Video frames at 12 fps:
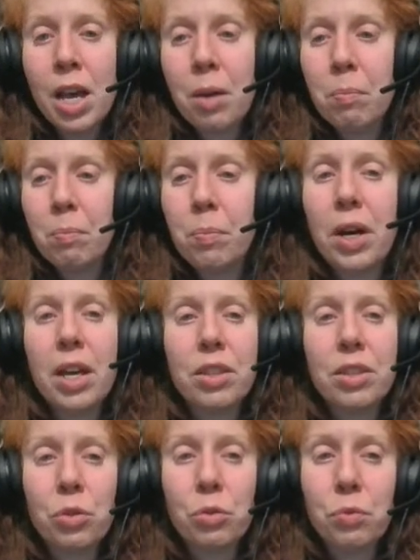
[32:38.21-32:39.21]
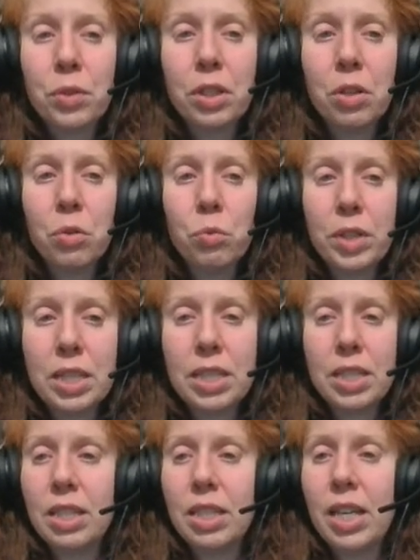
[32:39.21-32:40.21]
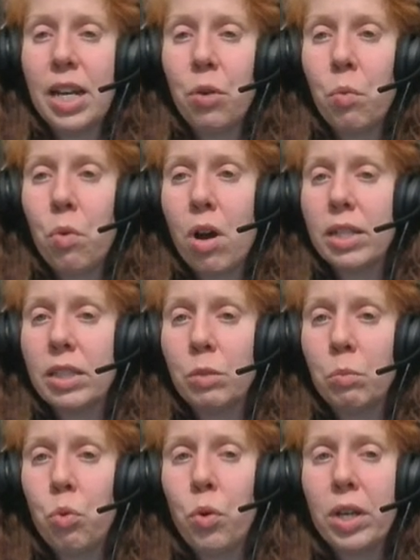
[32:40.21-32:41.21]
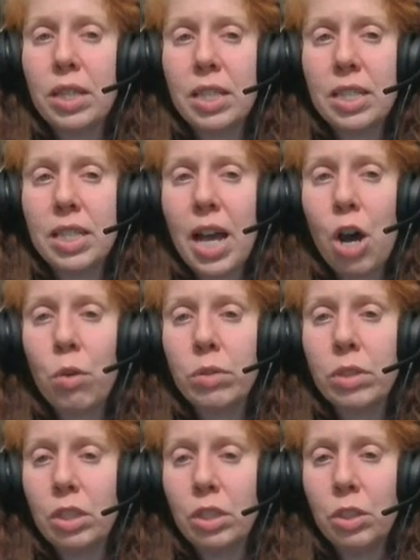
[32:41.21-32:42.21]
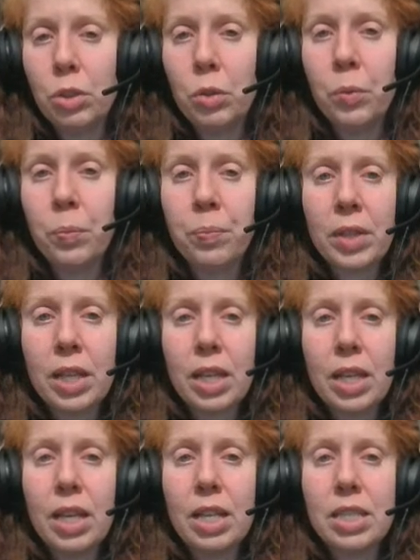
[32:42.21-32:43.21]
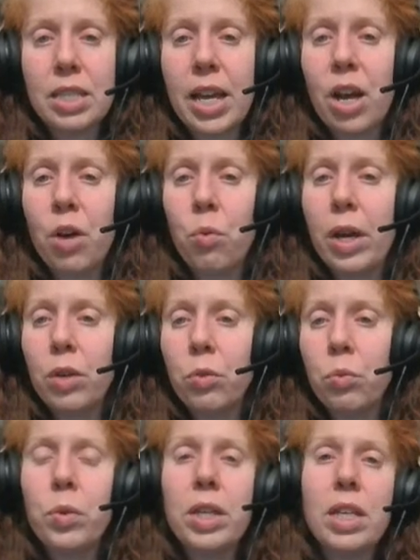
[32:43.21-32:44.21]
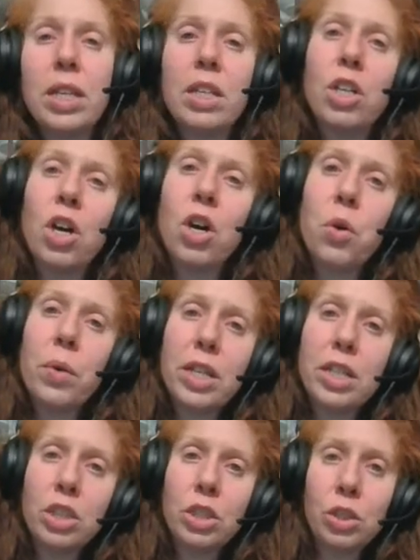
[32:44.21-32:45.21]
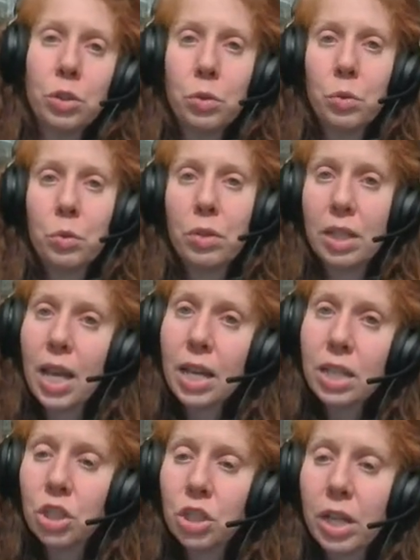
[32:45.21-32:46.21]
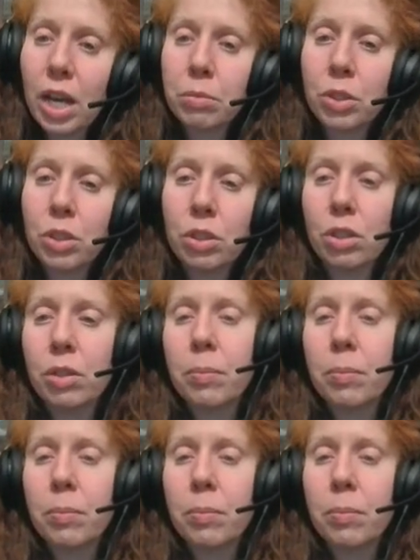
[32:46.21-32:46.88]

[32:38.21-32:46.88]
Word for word: But the real reason that I want to point this out to you is that when we go into the next chapter,